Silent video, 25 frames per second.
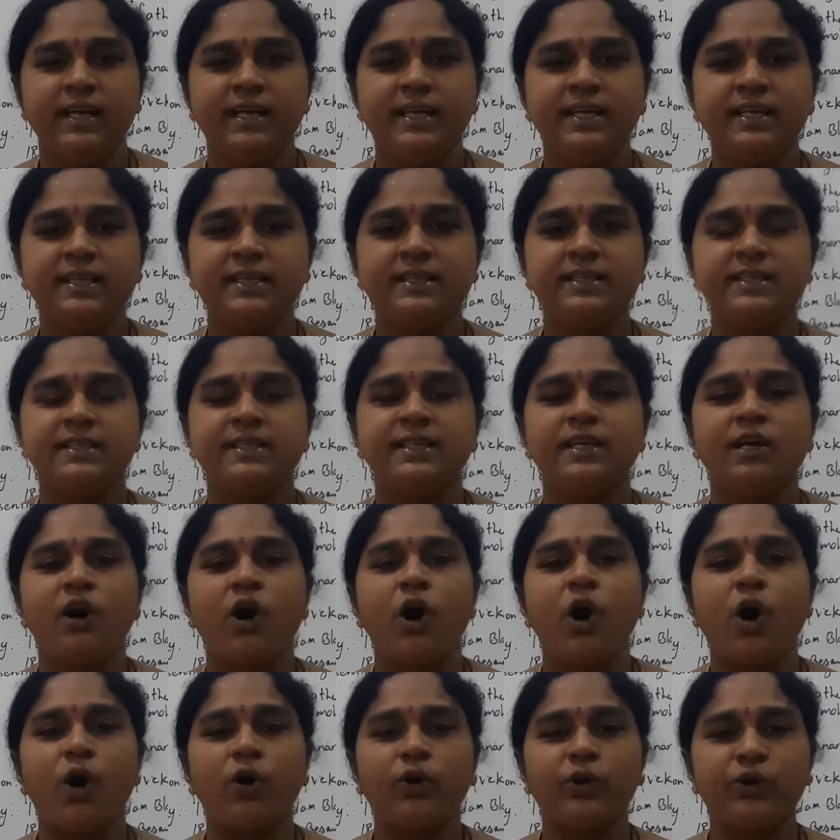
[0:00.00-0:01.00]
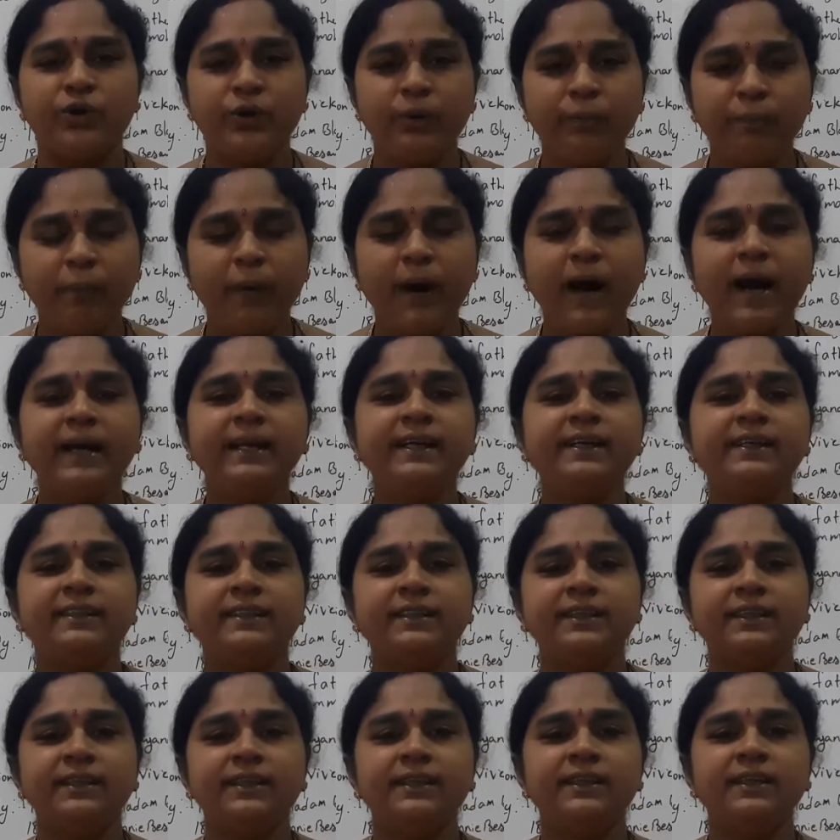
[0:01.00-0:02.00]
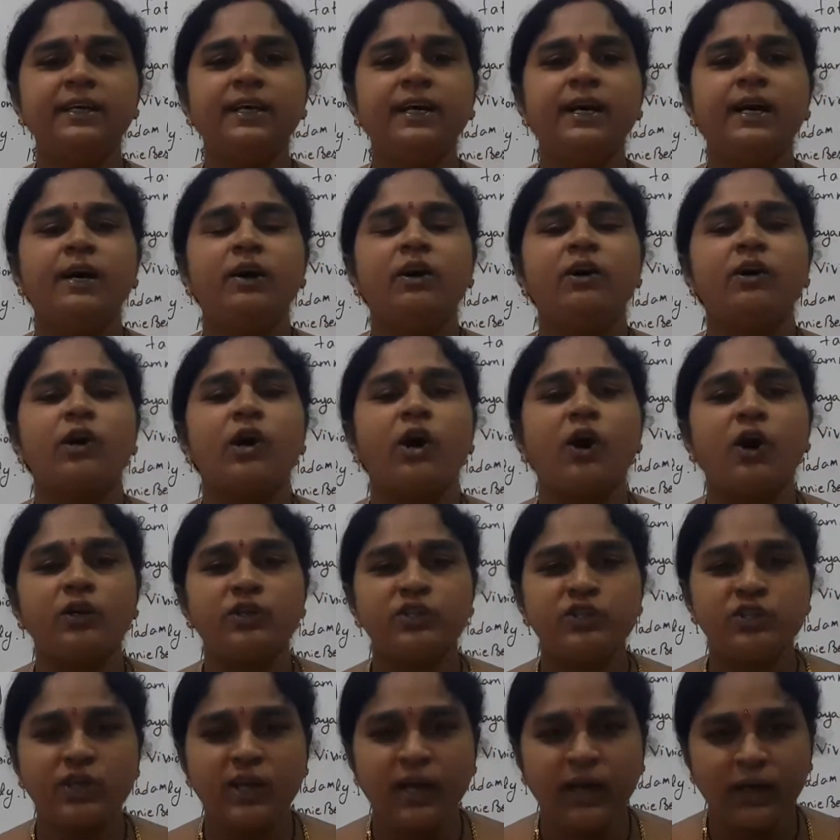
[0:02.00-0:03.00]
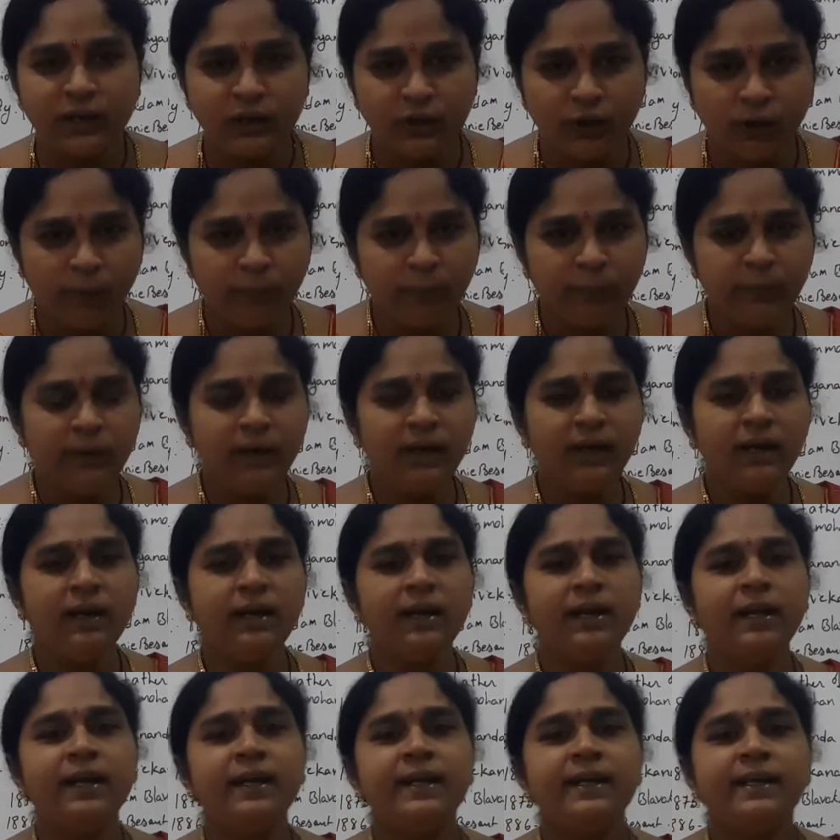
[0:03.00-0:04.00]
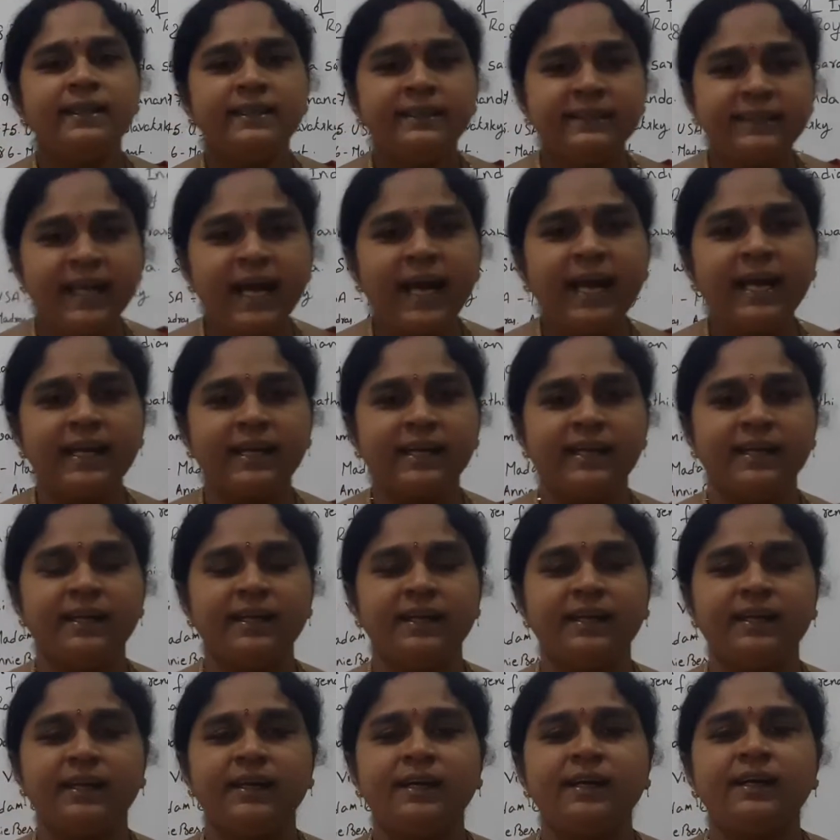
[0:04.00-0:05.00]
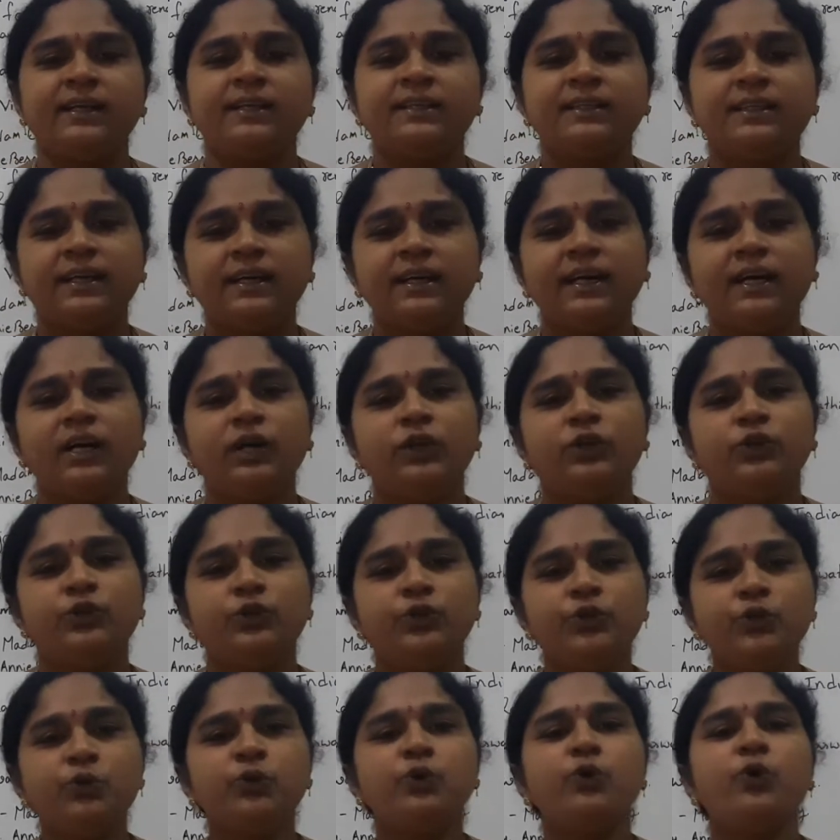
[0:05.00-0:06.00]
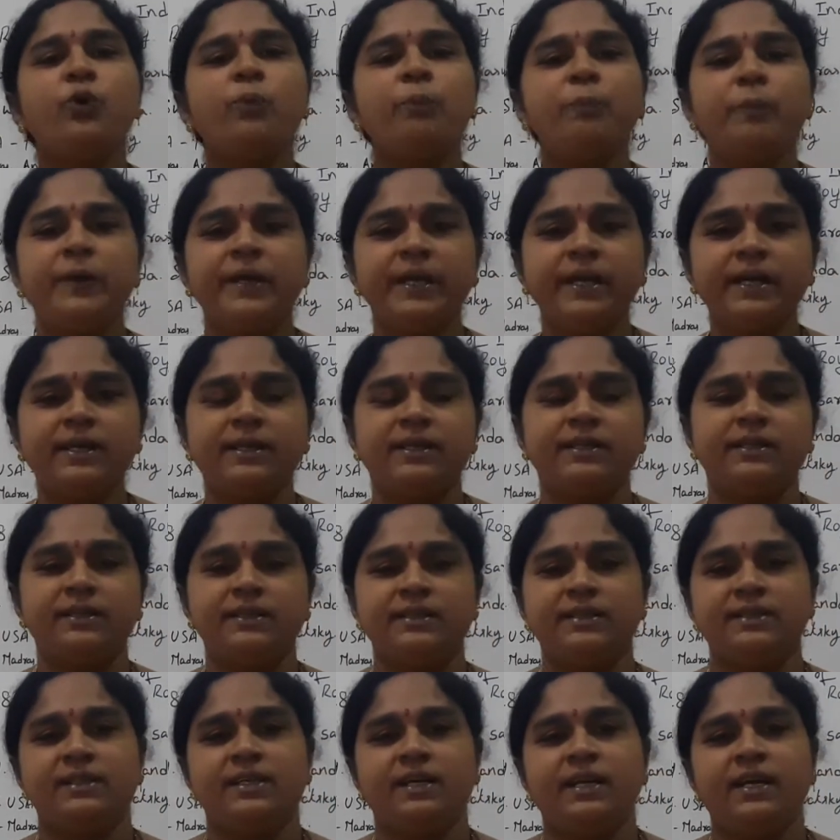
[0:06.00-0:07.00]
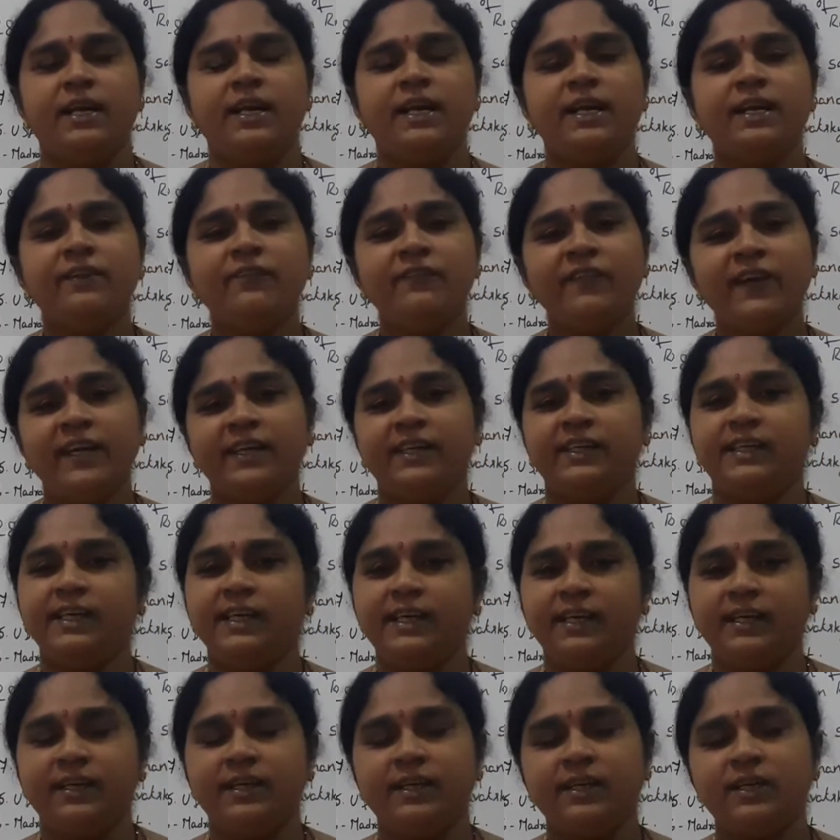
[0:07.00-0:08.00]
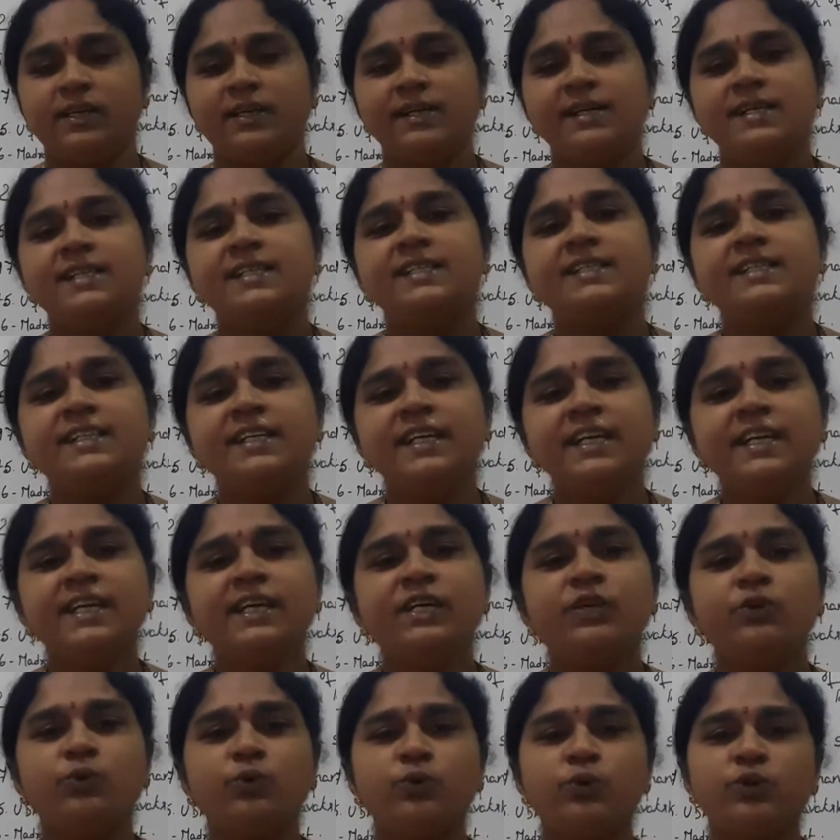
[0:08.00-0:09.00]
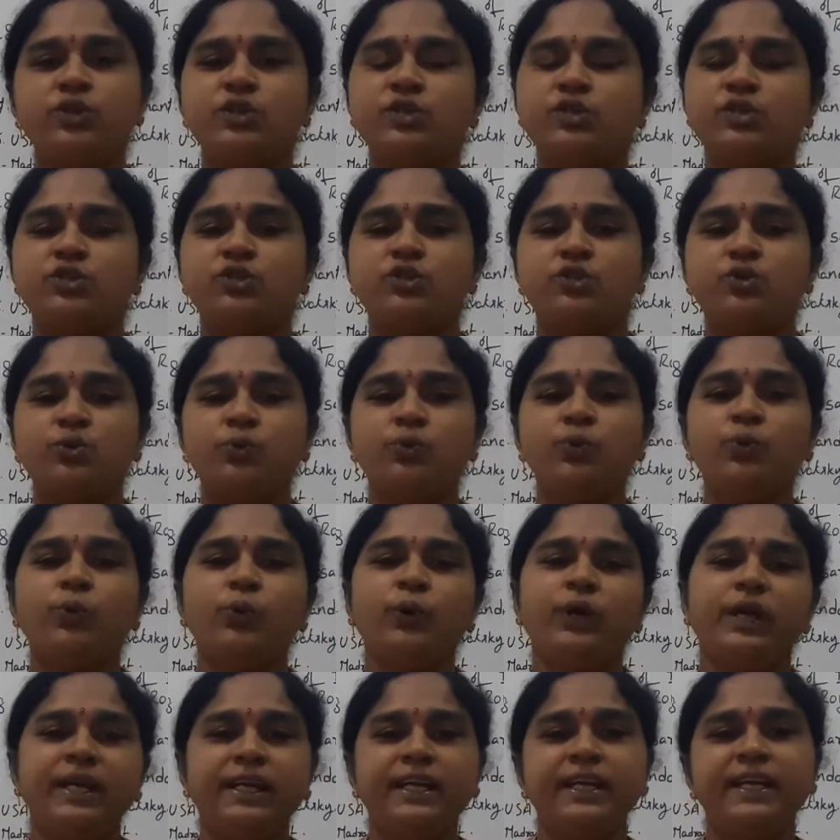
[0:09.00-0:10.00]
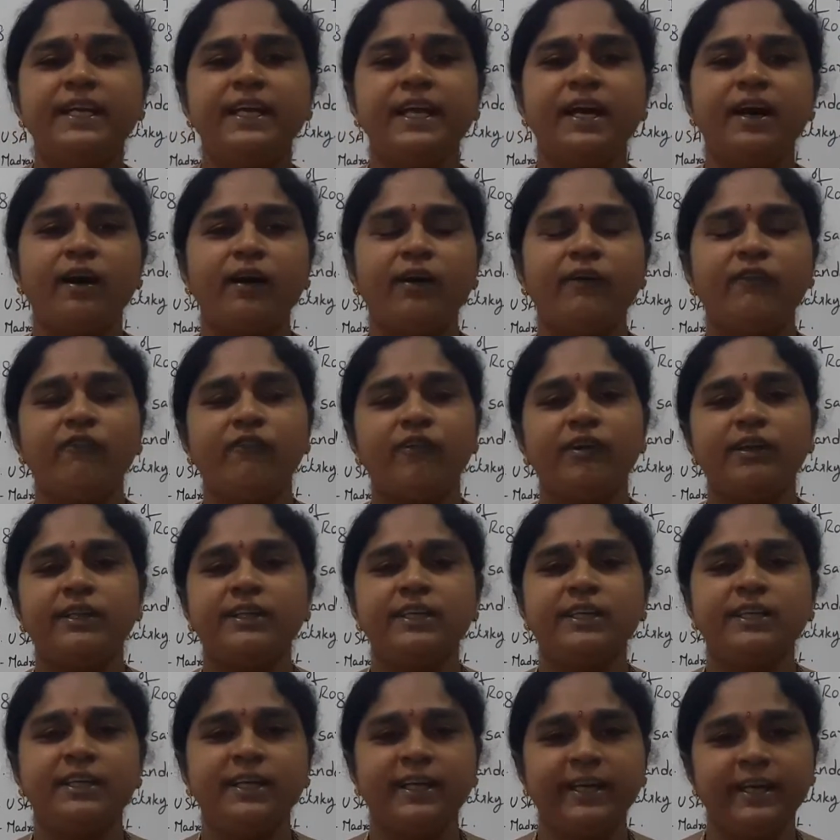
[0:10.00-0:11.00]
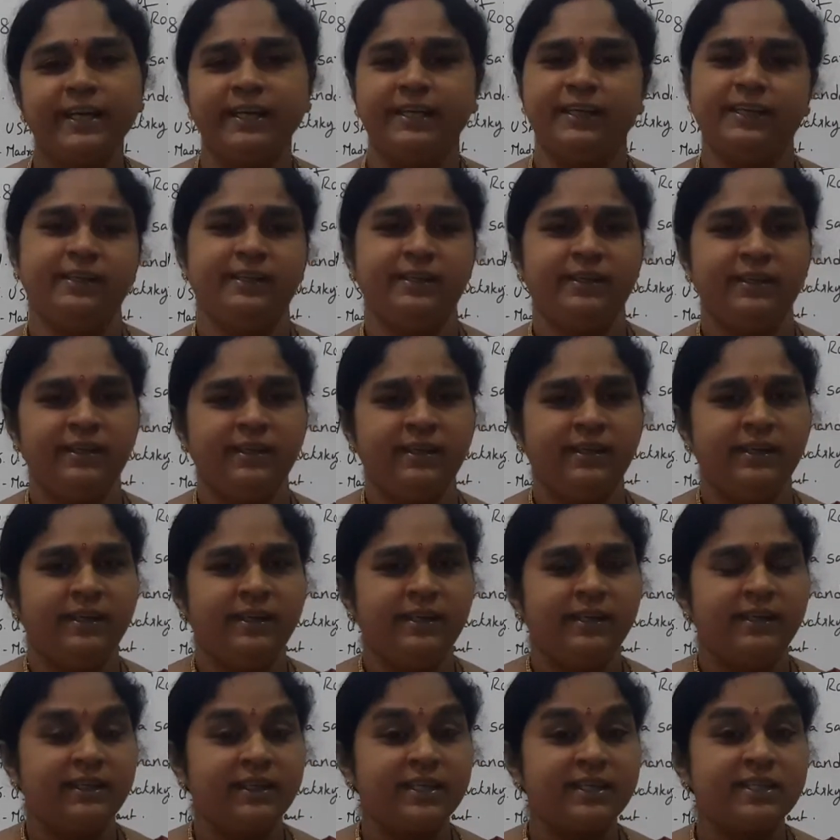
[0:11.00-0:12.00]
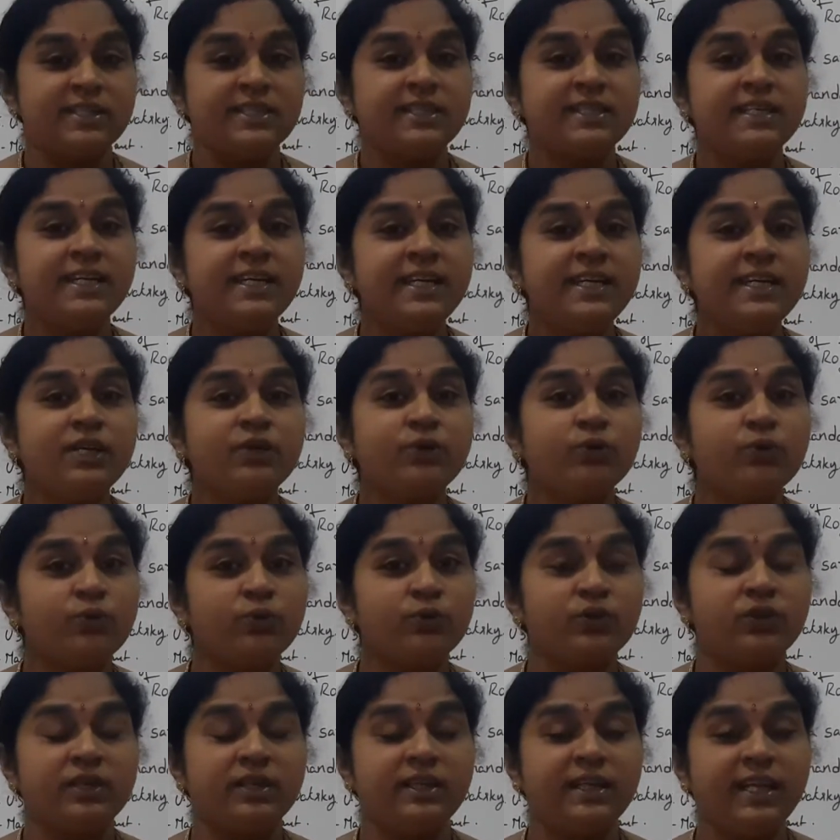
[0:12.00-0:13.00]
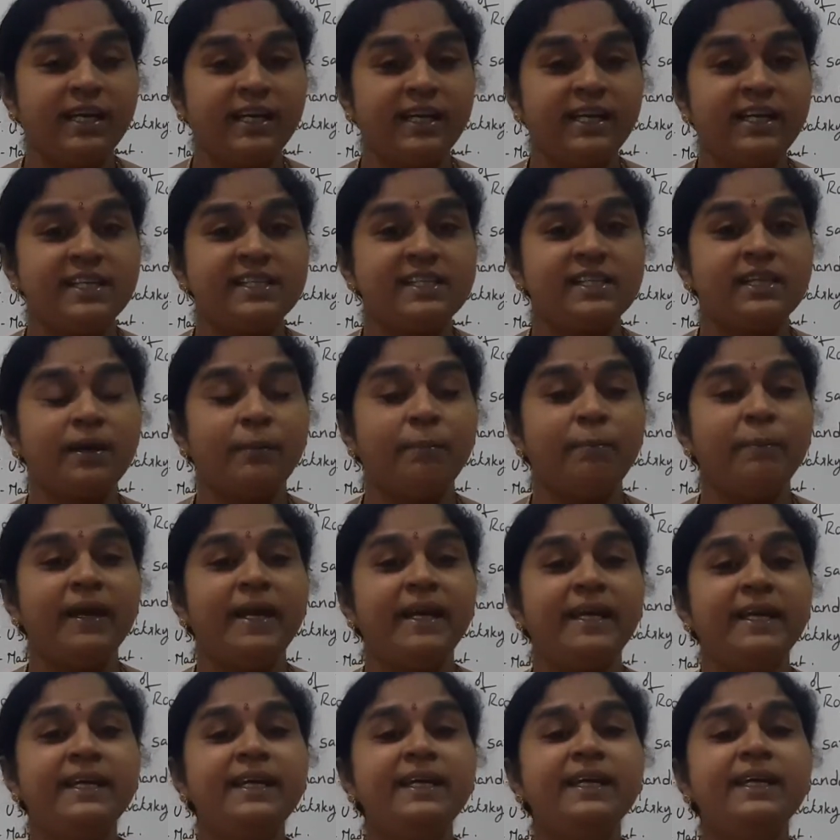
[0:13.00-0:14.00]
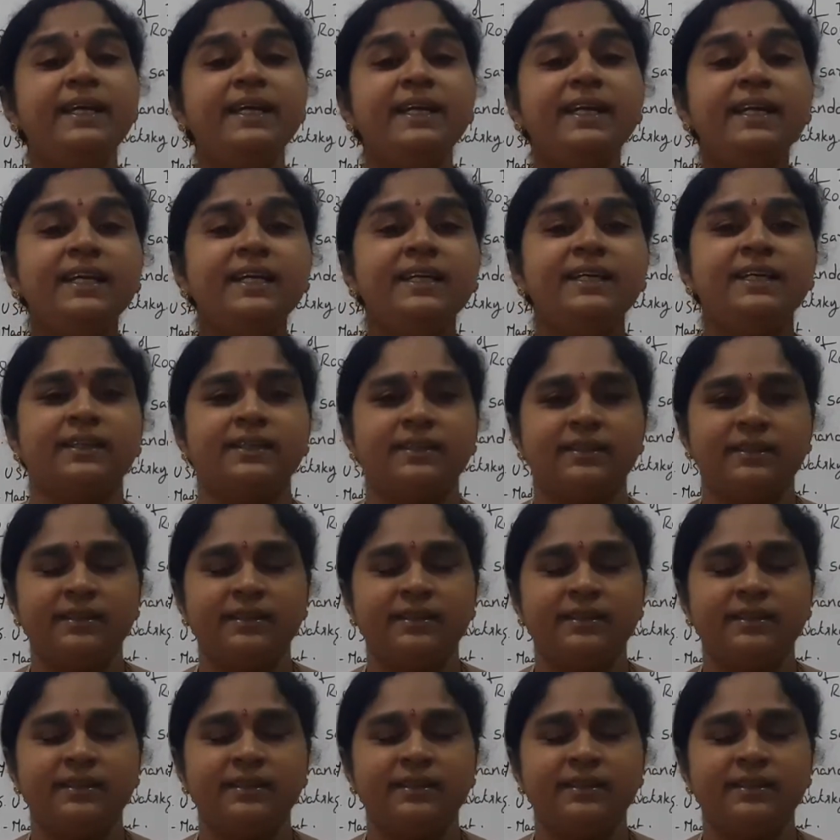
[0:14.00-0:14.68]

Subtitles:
is occupied the Constantinople. Then the European invented sea routes to India for the trade. The sea route, that is the main,